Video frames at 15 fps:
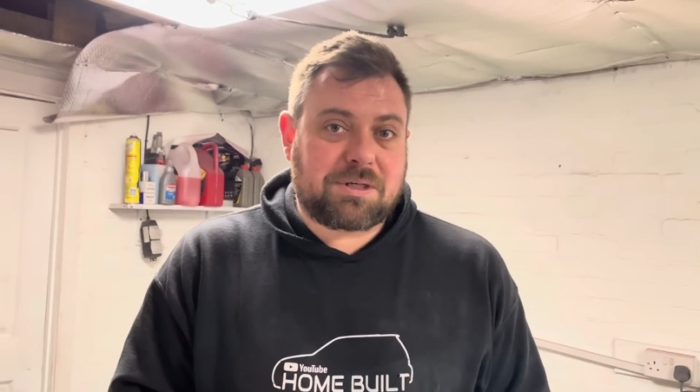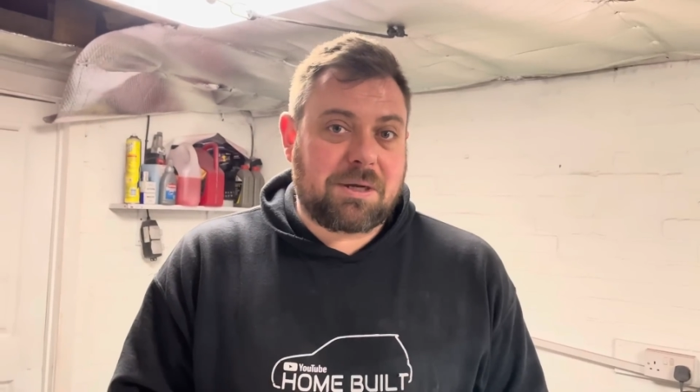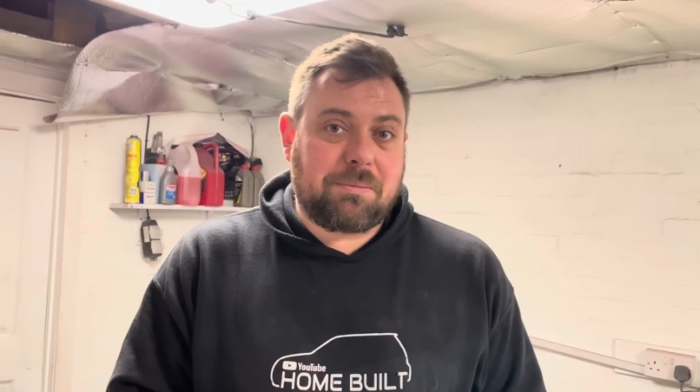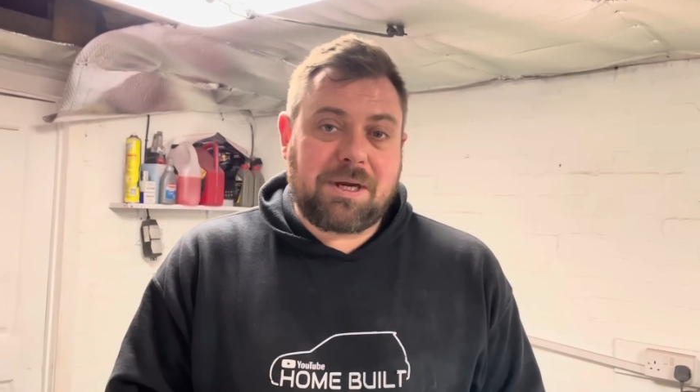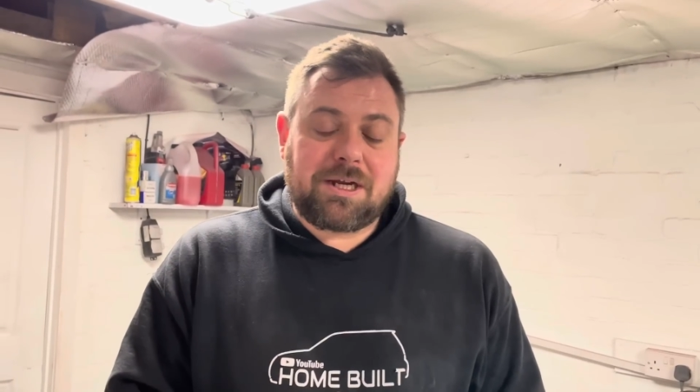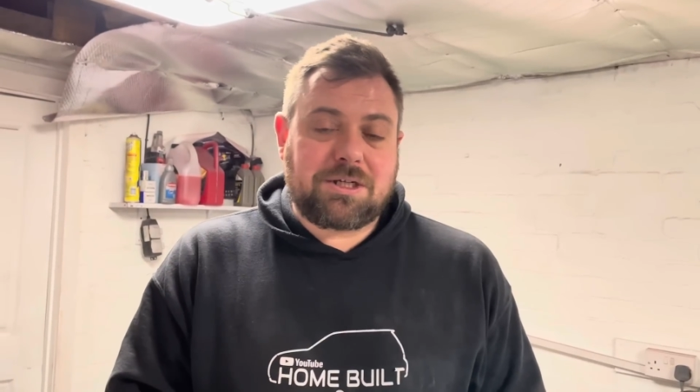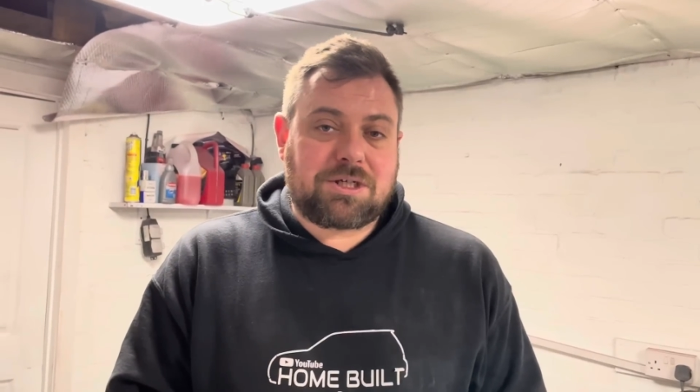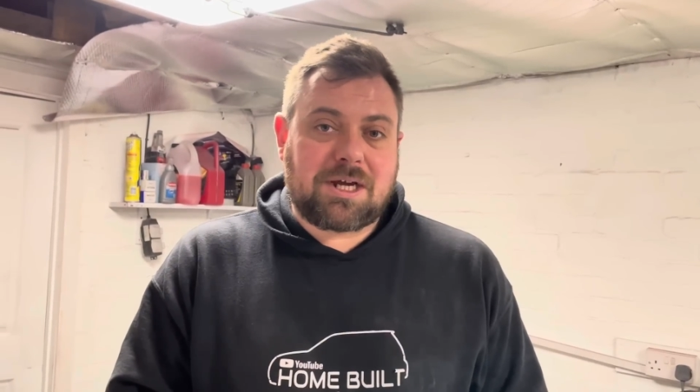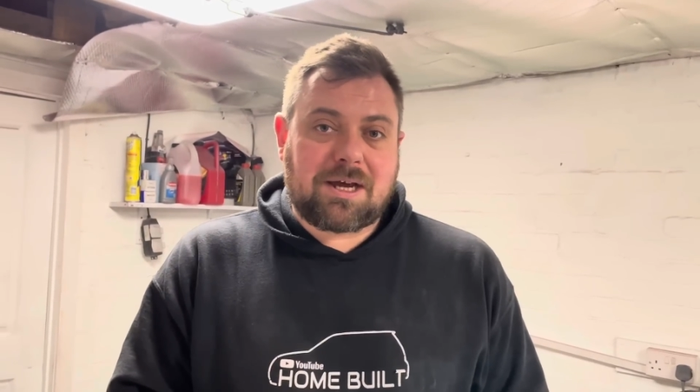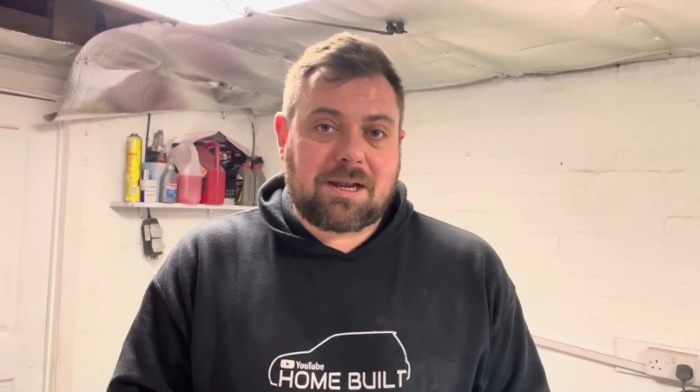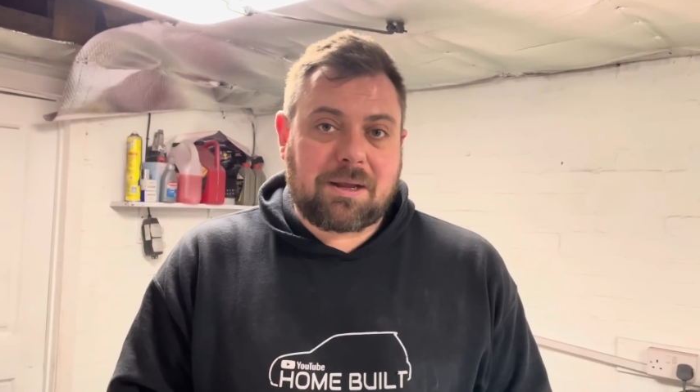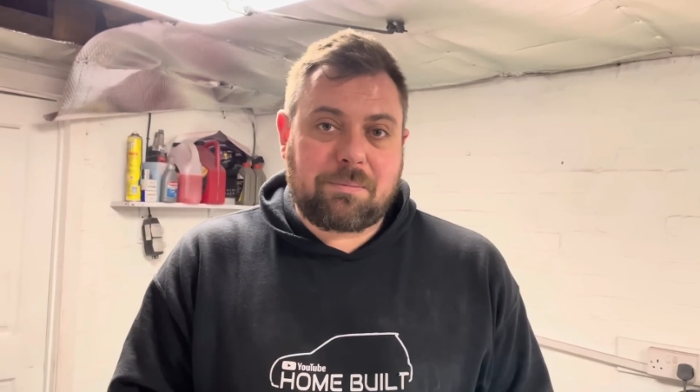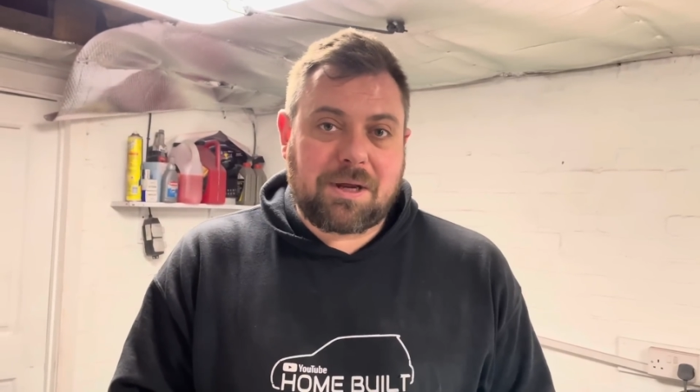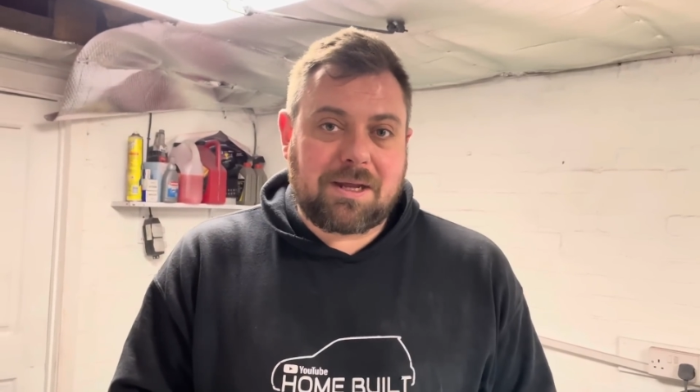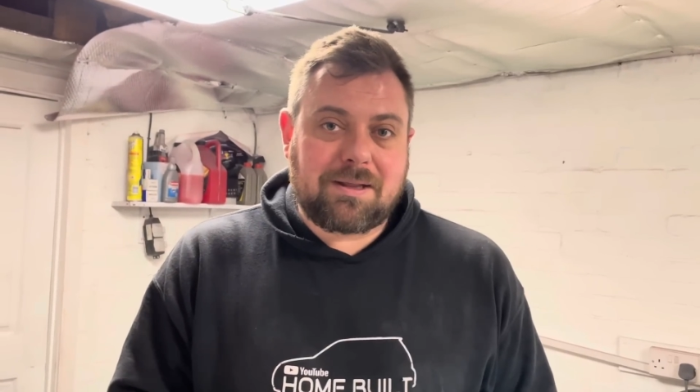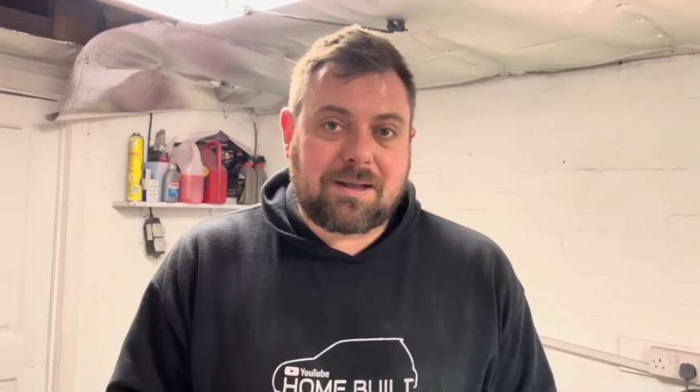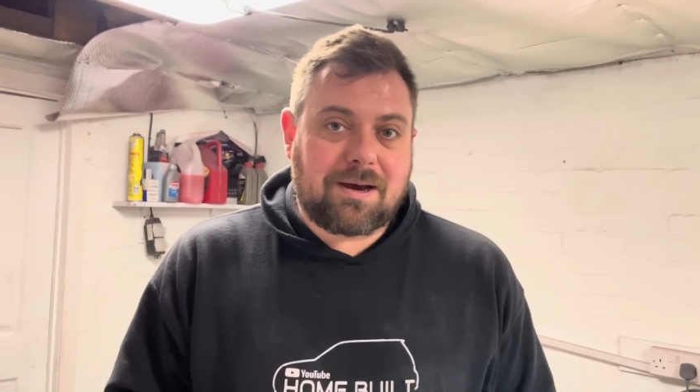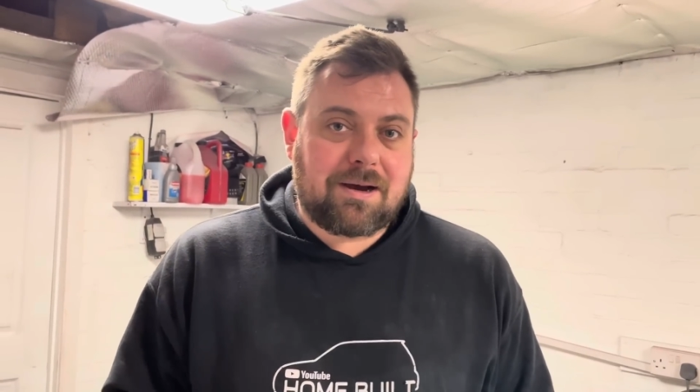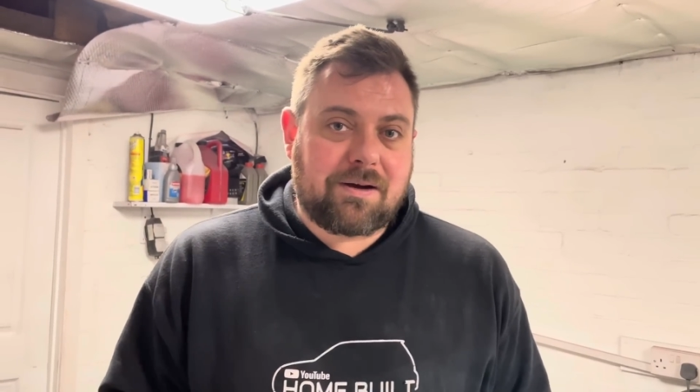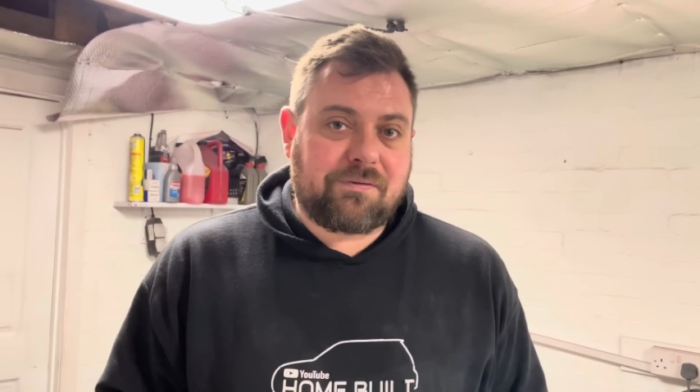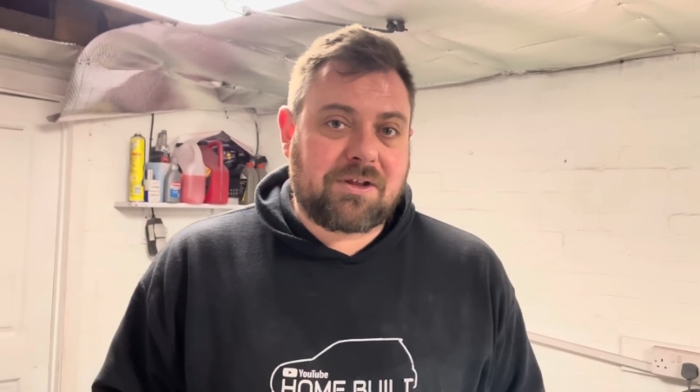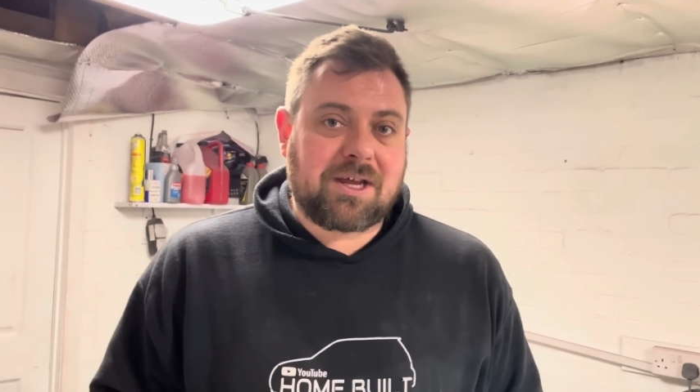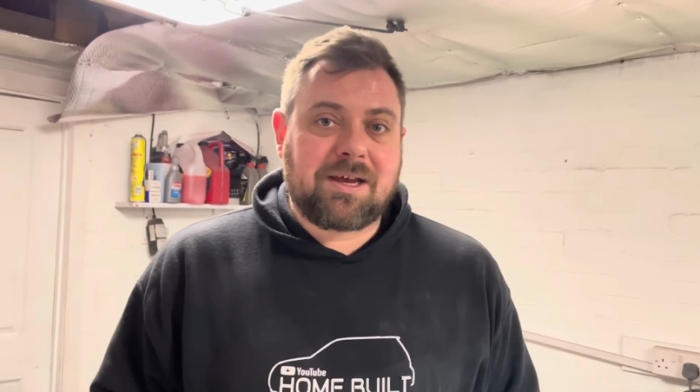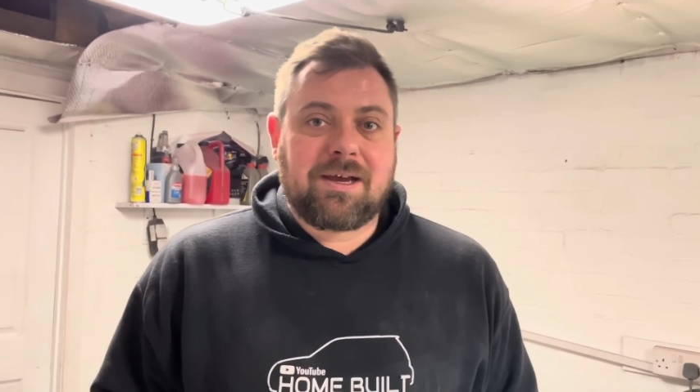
of me and Charlie being daft,